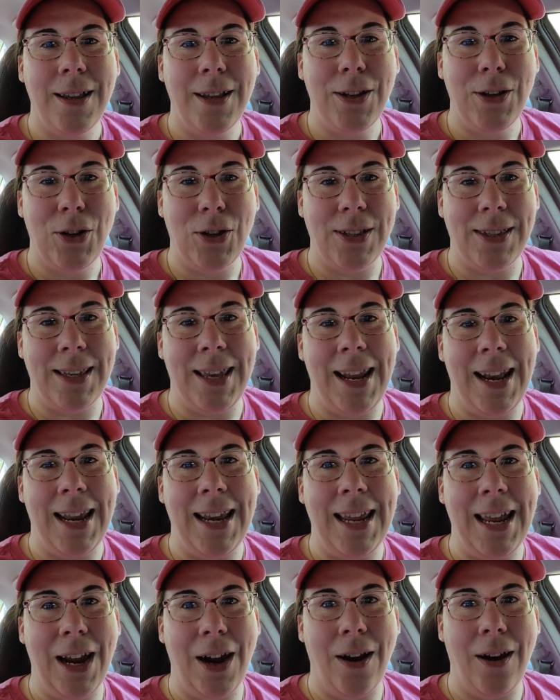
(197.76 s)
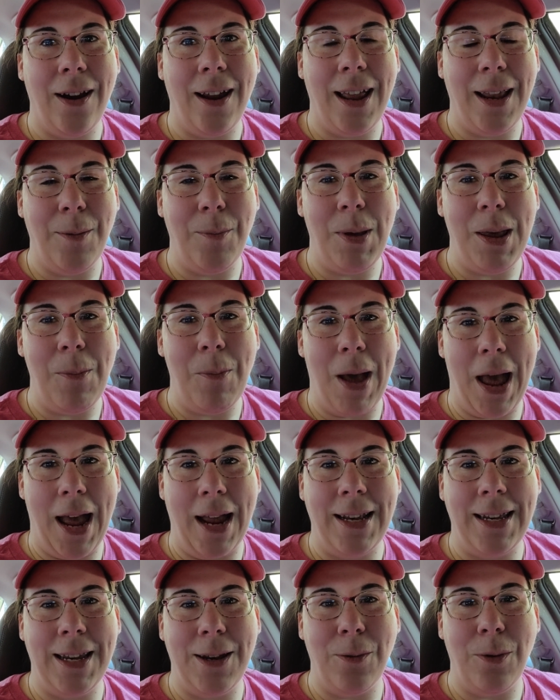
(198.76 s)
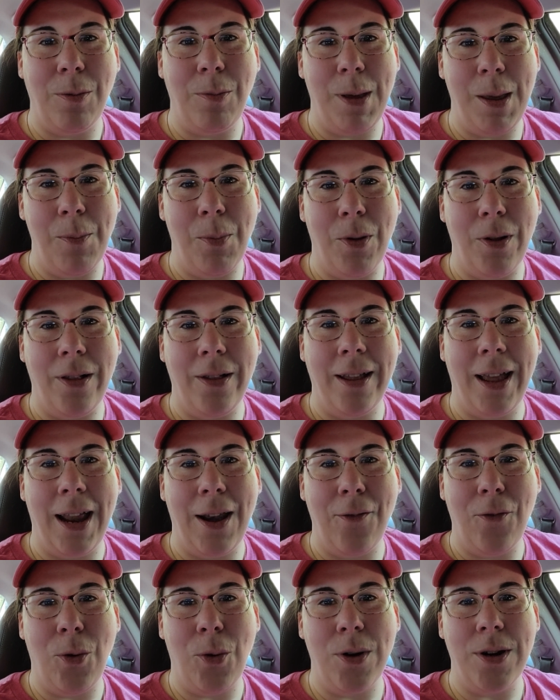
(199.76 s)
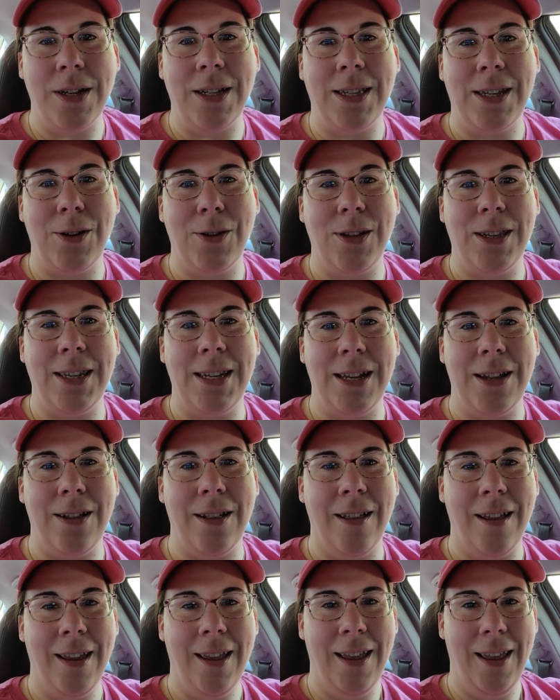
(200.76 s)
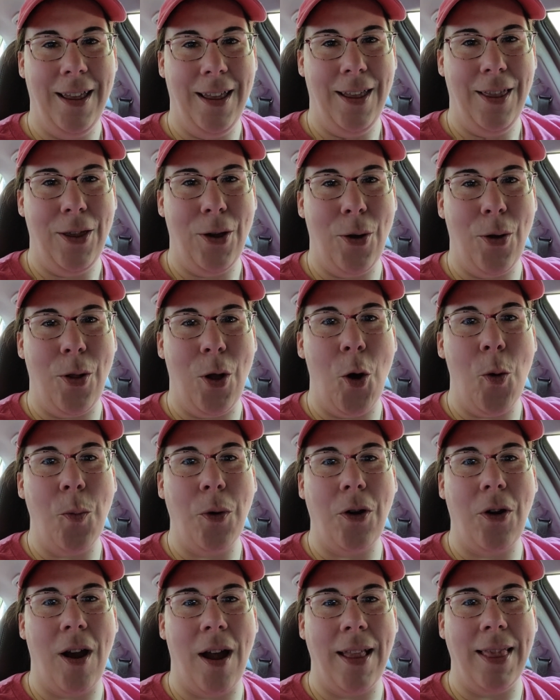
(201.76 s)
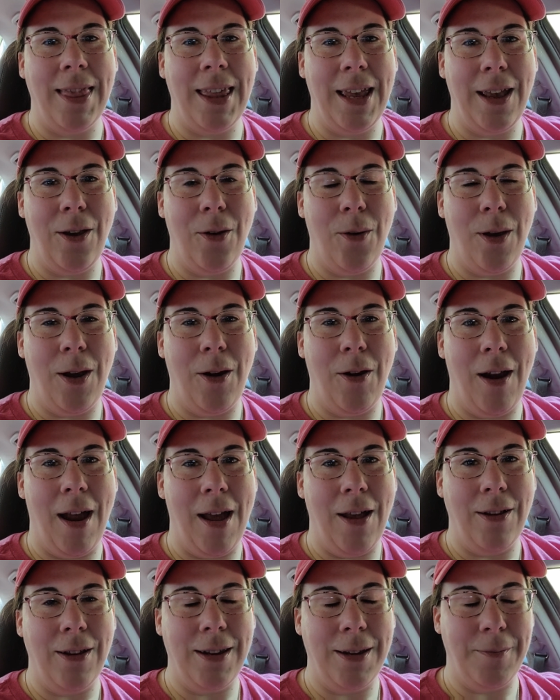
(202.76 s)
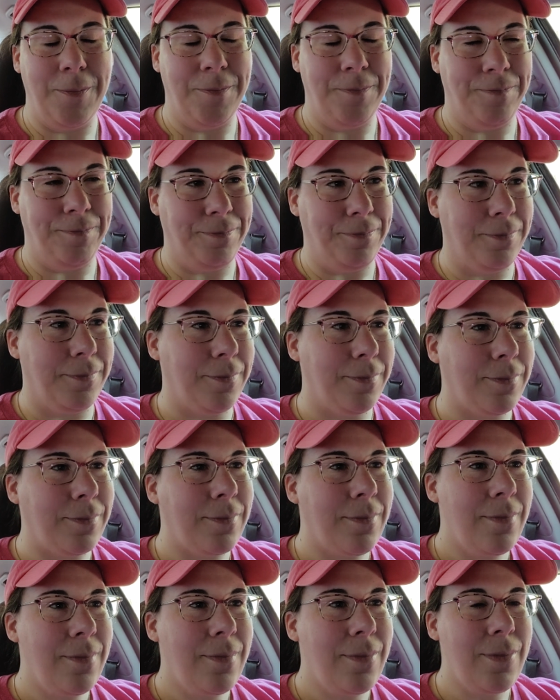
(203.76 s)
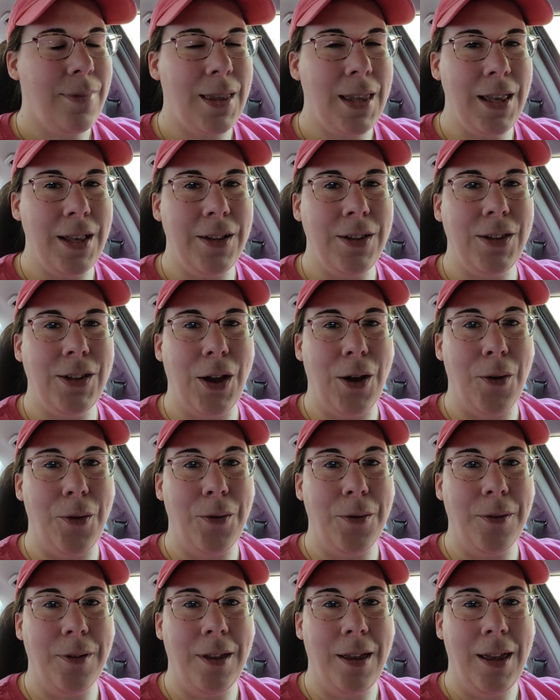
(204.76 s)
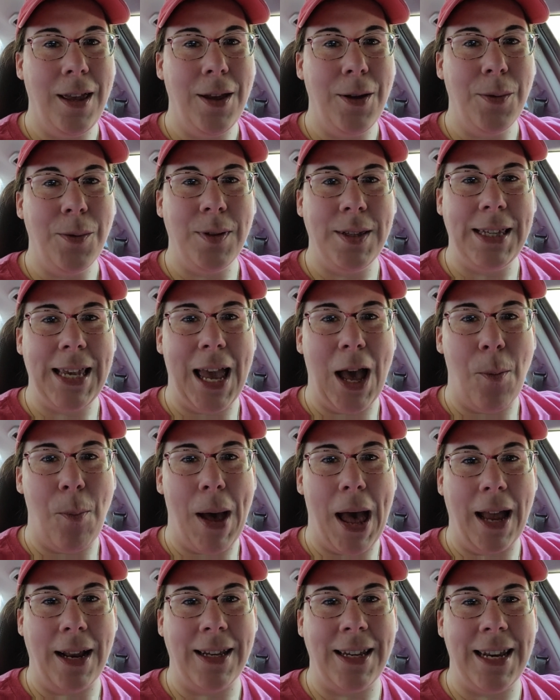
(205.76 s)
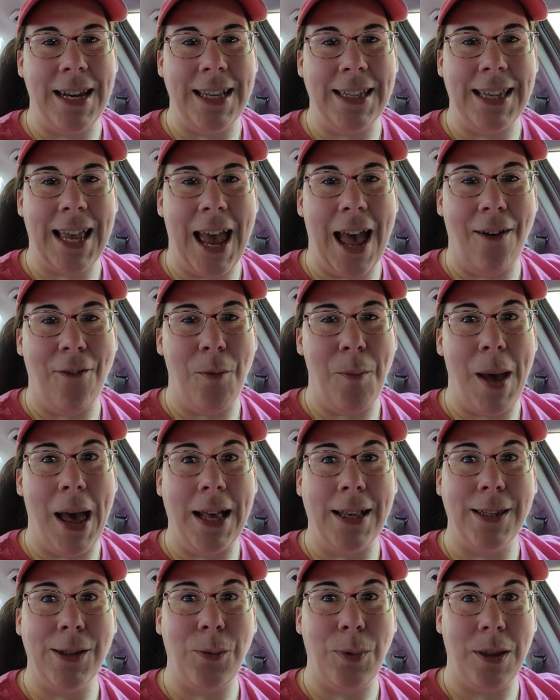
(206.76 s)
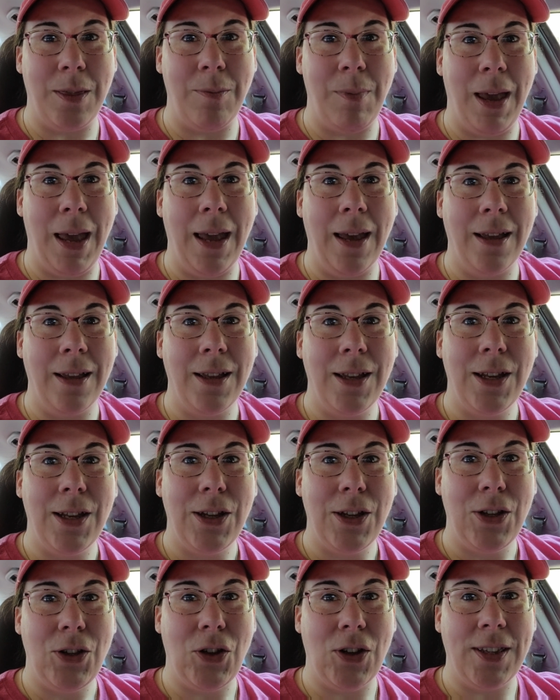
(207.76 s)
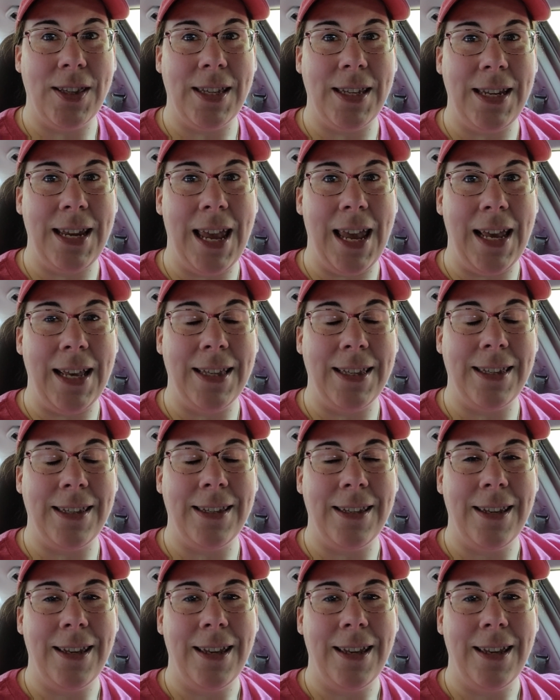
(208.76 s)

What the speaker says: just to get in here and be packed in with people. And of course, there's still the whole Omicron thing going around. So we'll see how packed it is. I have a mask with me just in case.